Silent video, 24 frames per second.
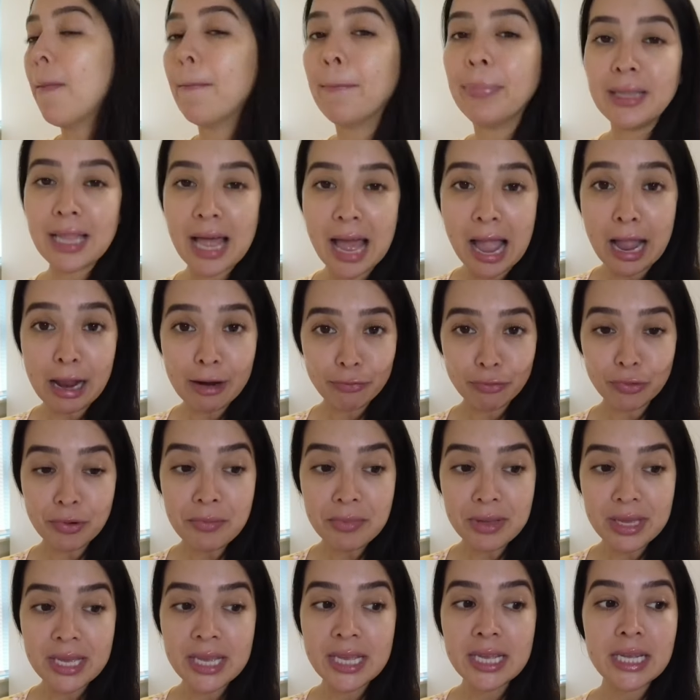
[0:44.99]
Black for
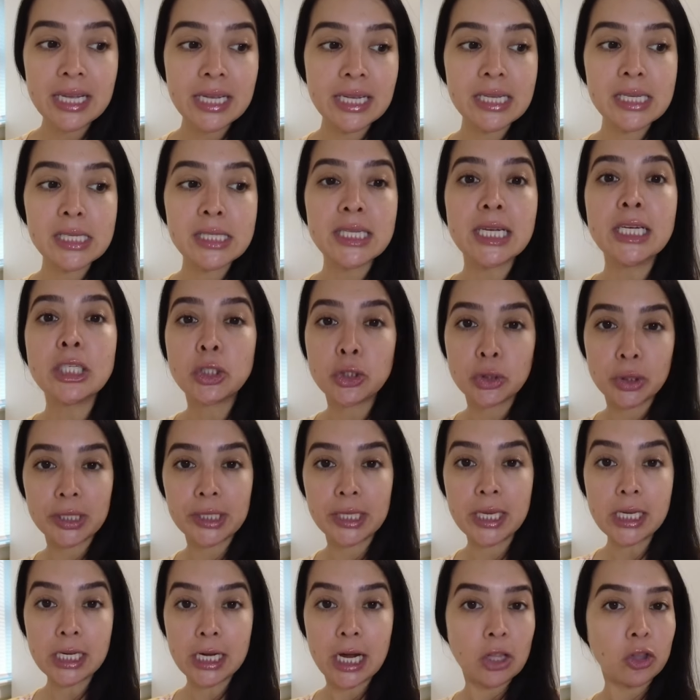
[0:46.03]
me is a
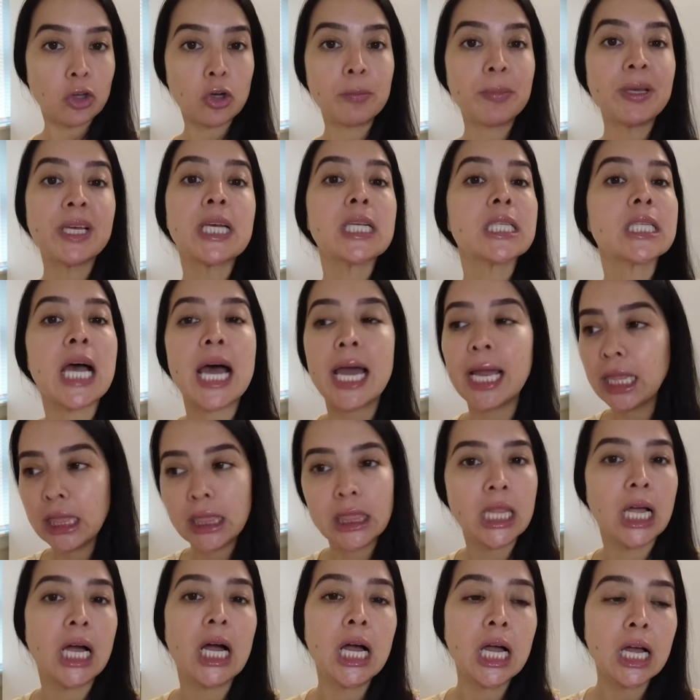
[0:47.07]
tricky color because I
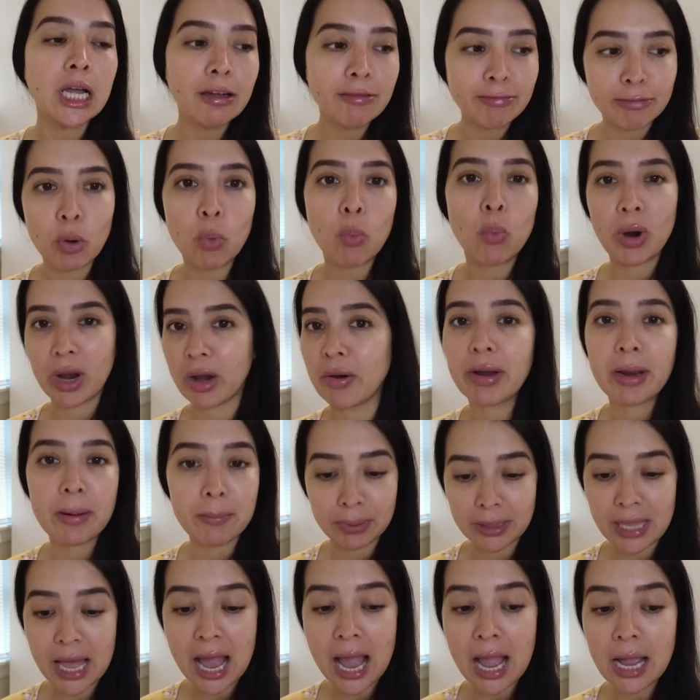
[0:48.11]
love wearing
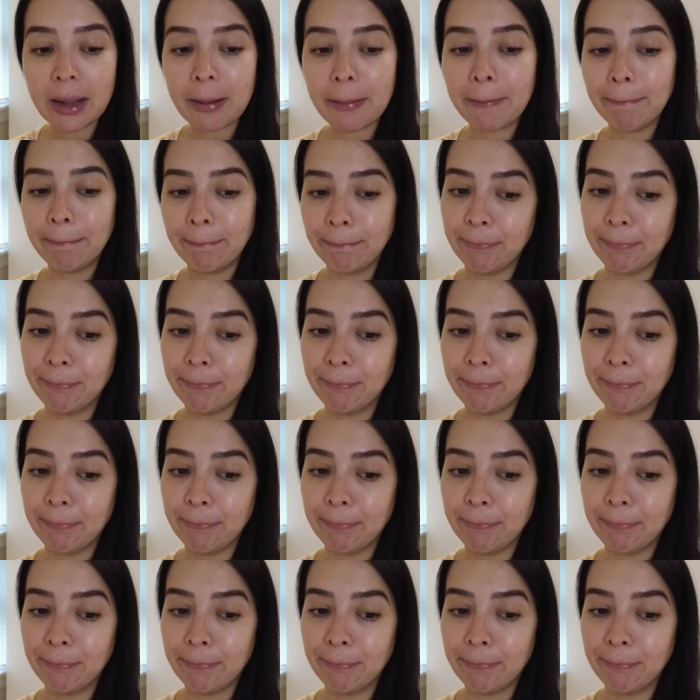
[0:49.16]
black.